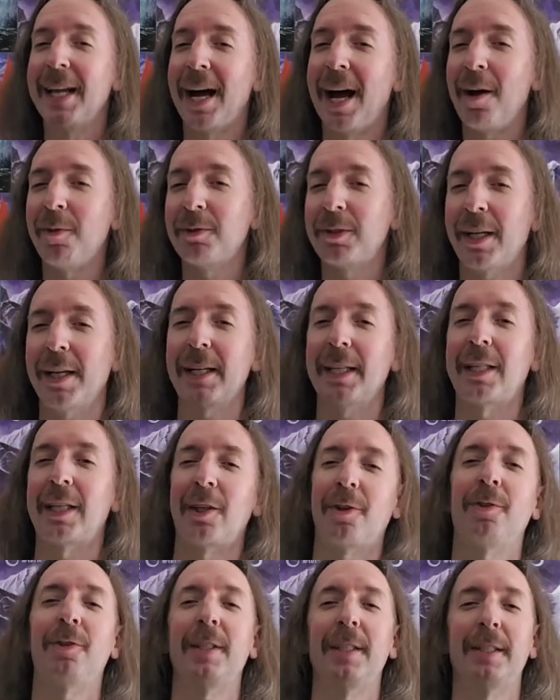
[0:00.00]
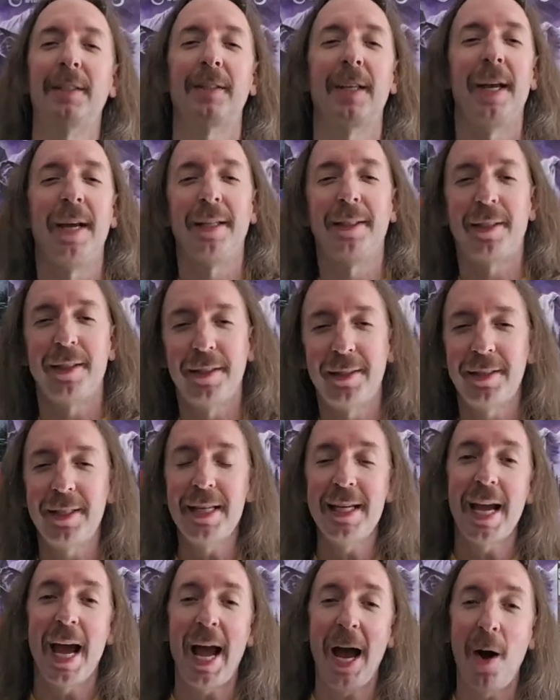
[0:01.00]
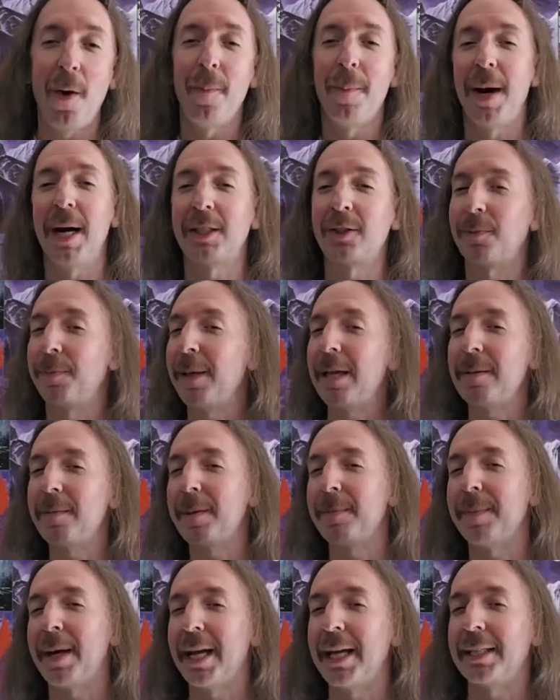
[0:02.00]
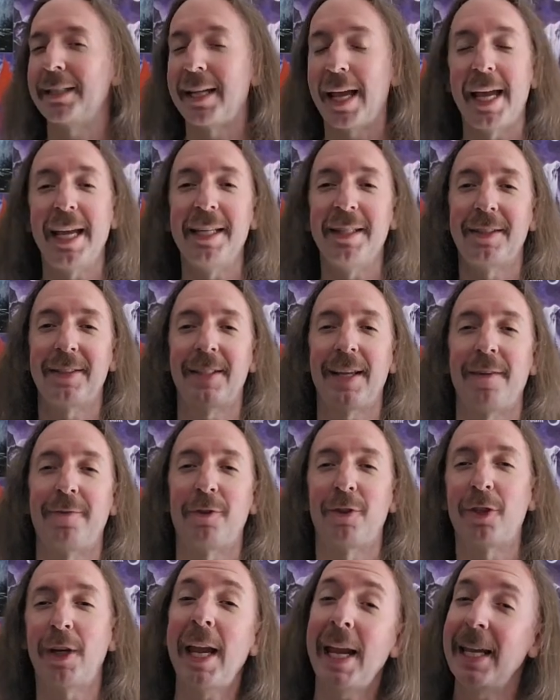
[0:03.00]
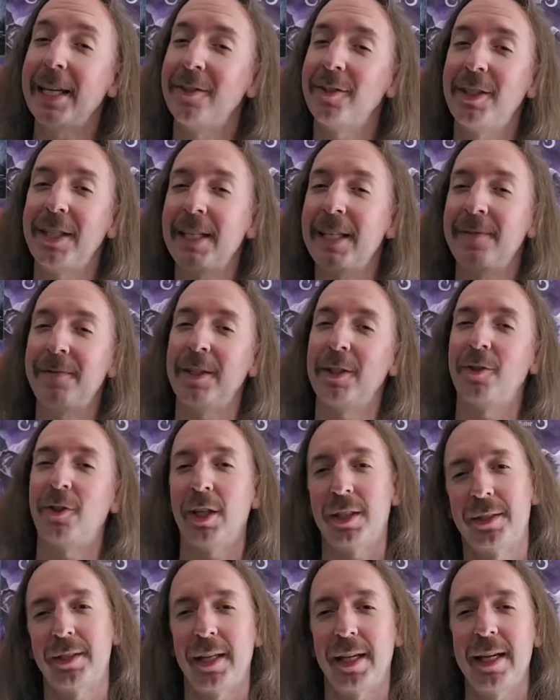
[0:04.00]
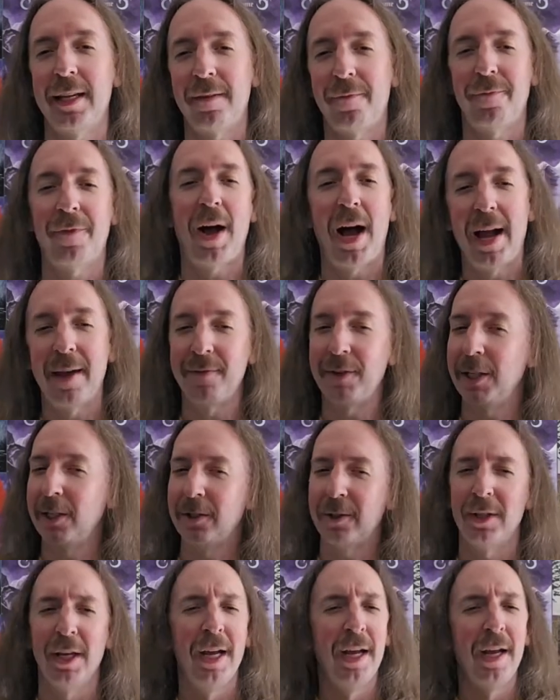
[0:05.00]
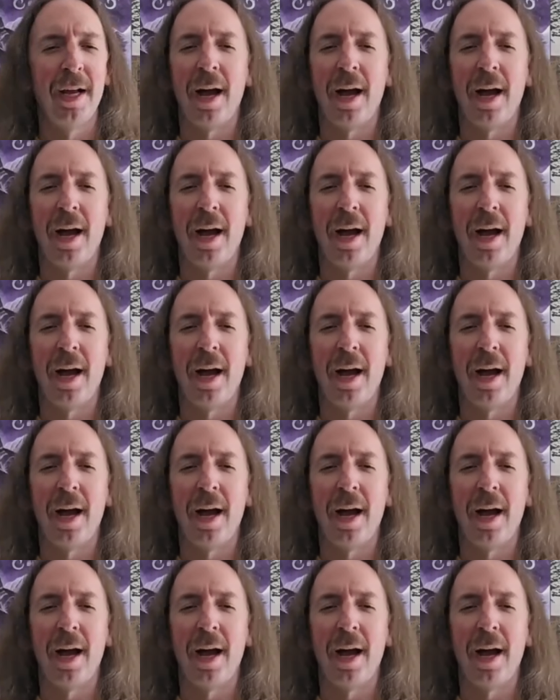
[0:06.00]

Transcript: I was kind of curious to see how much maybe my tastes have changed even just in 5 years.